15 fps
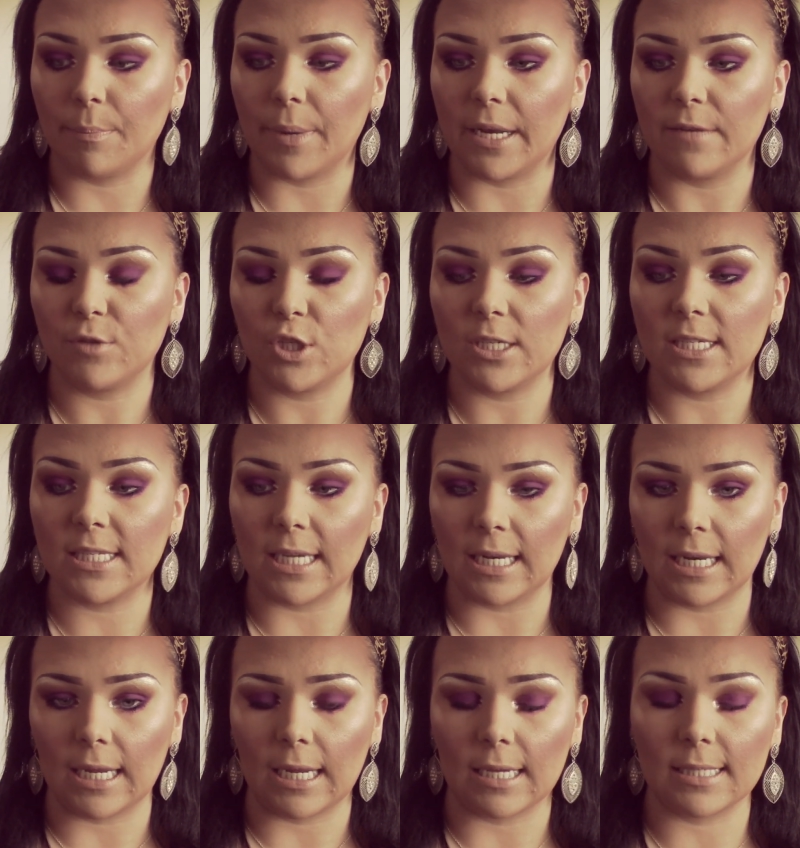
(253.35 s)
But if she's
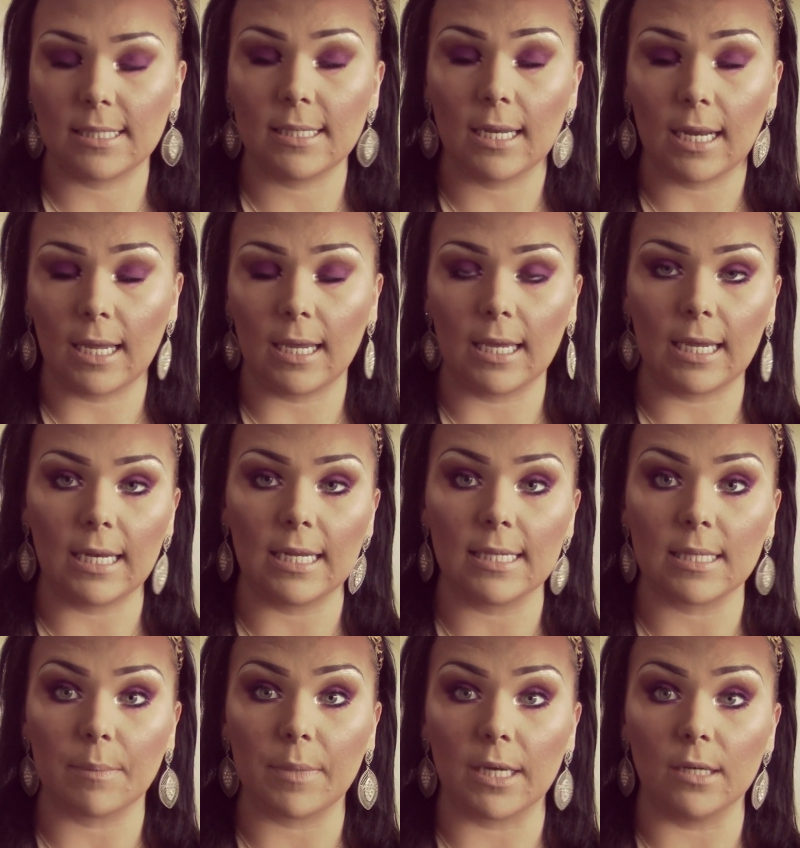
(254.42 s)
sitting eating
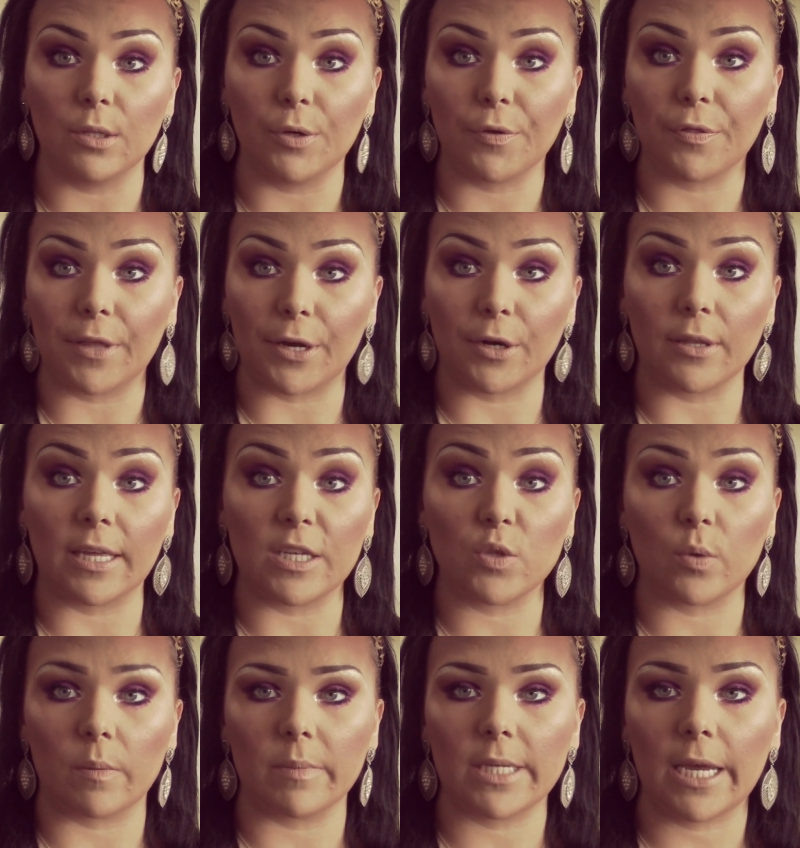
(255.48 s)
something a little thicker like
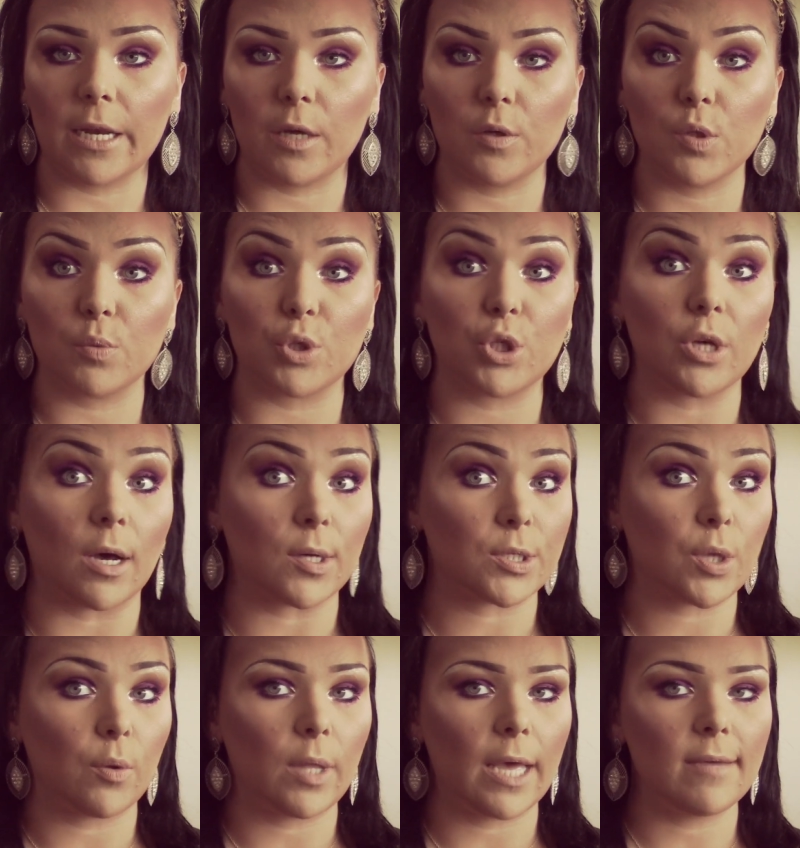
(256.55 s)
sweet potatoes, which she
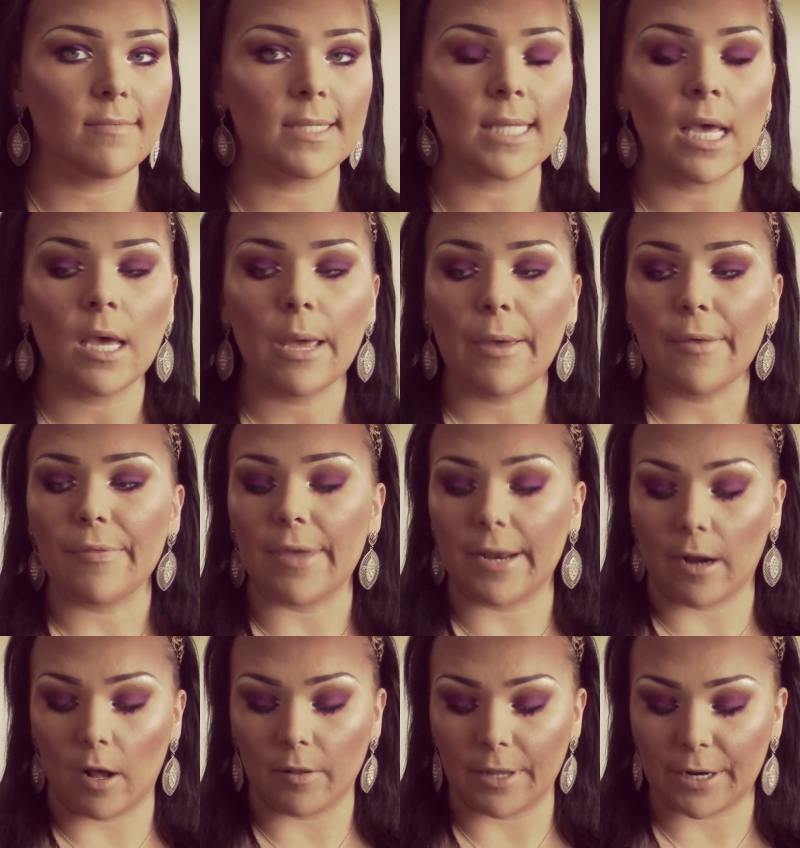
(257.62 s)
also loves,
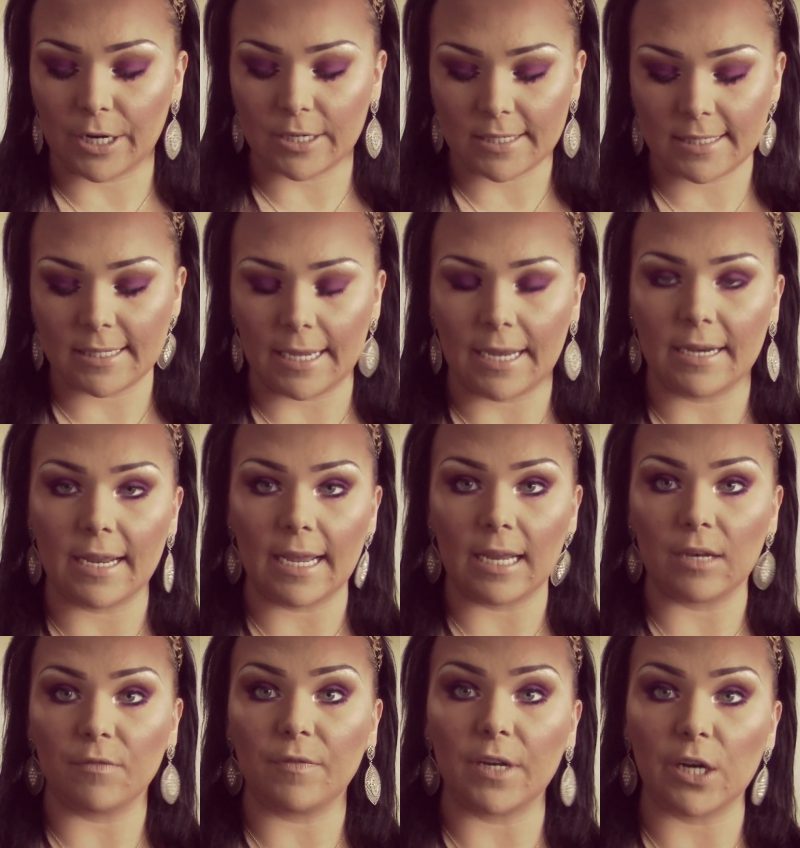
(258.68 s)
then I'll let her sit
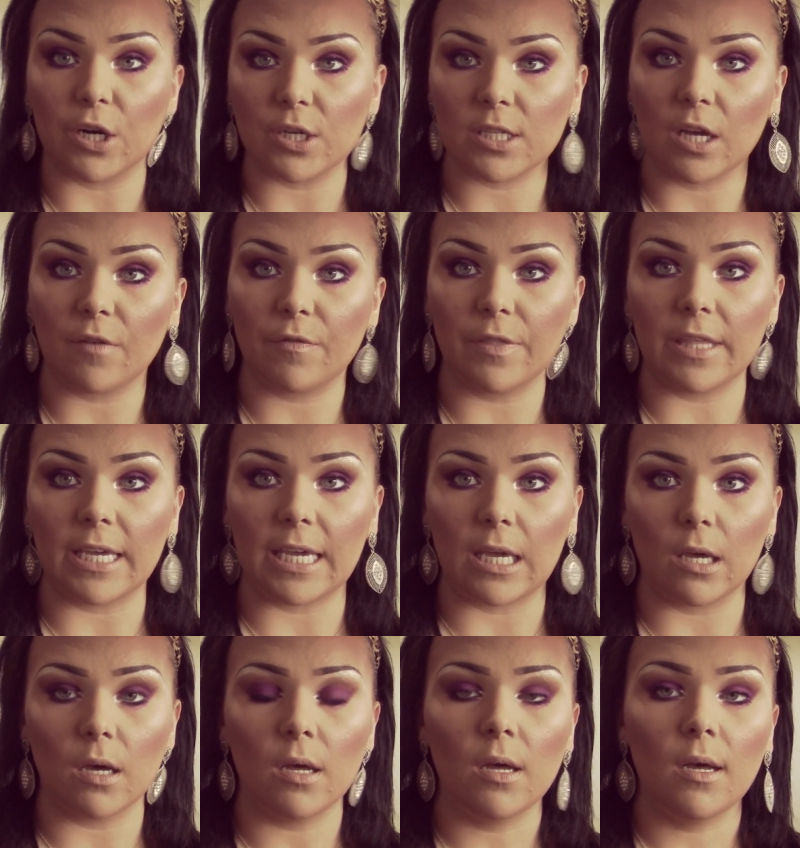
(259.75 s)
and feed herself
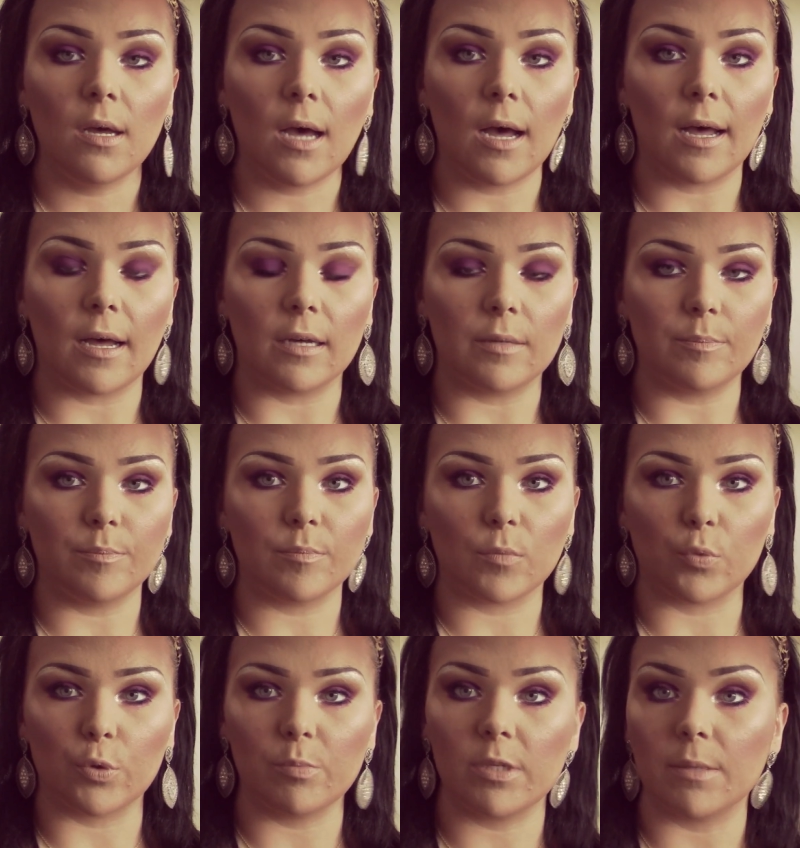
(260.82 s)
the
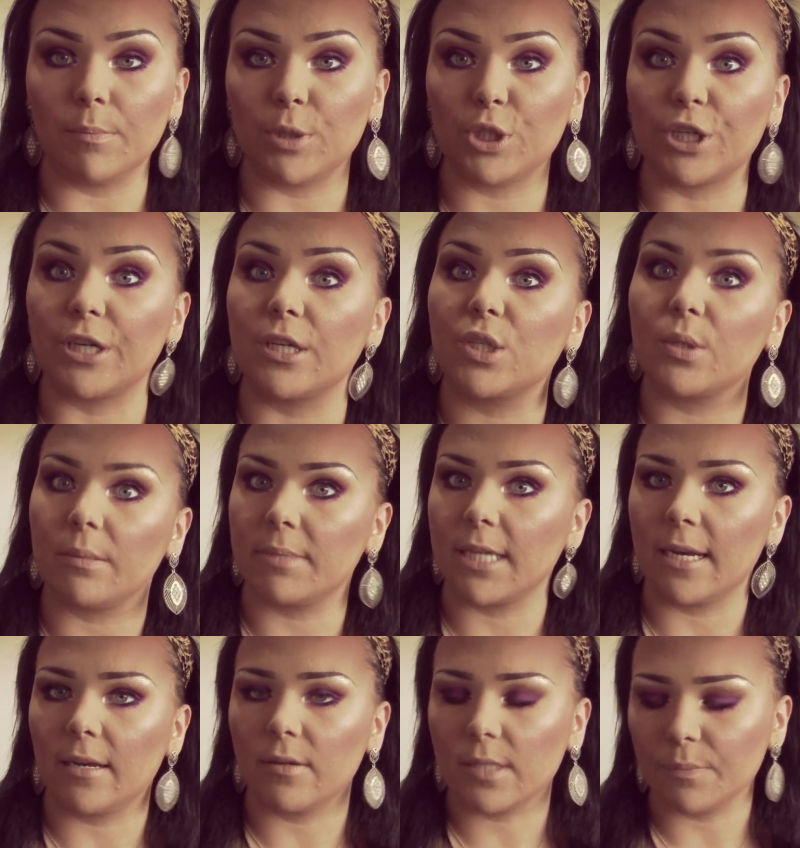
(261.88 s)
room temperature sweet
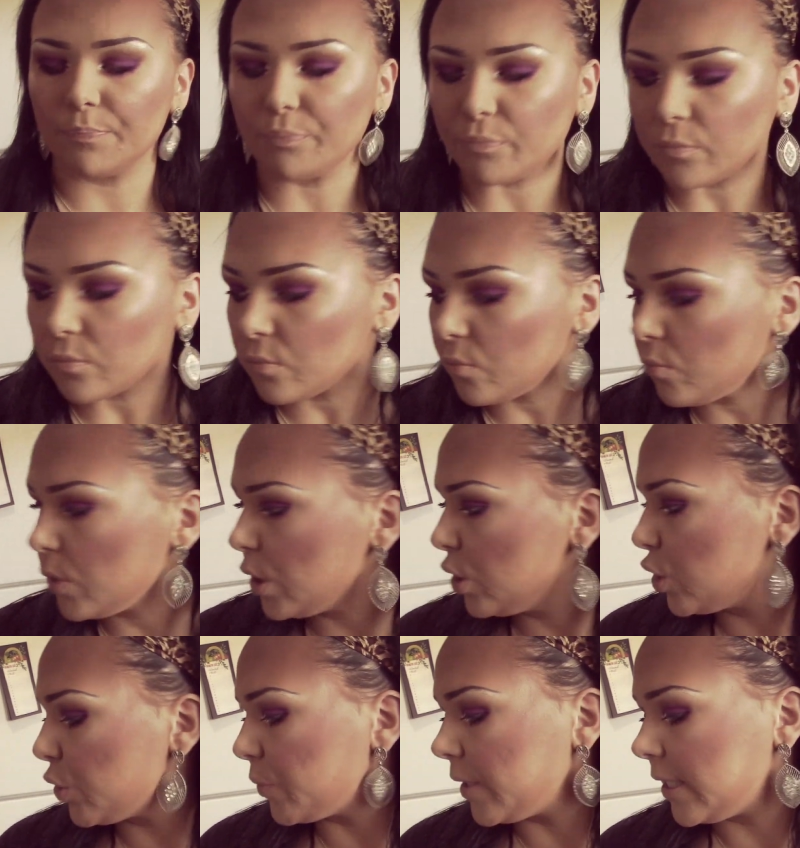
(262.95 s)
potatoes.
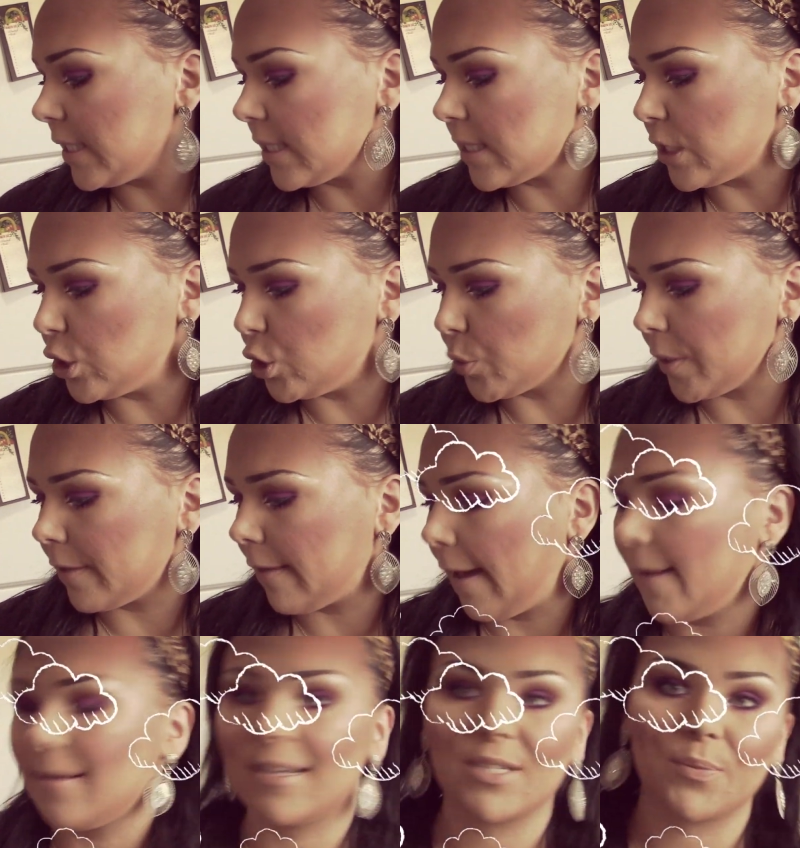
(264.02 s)
She really does enjoy
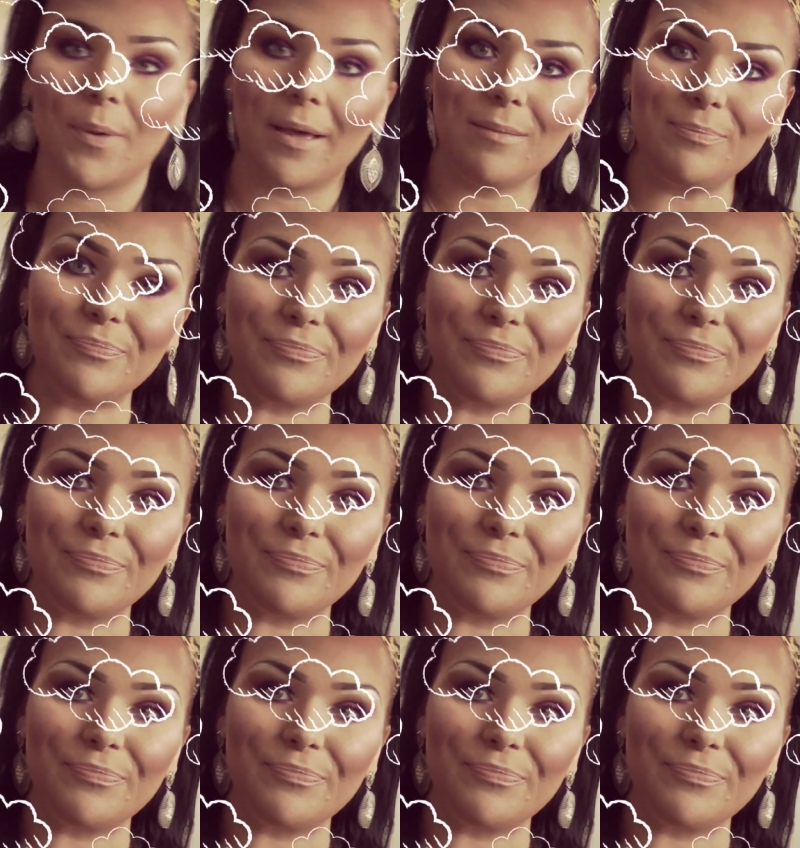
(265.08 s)
that as well.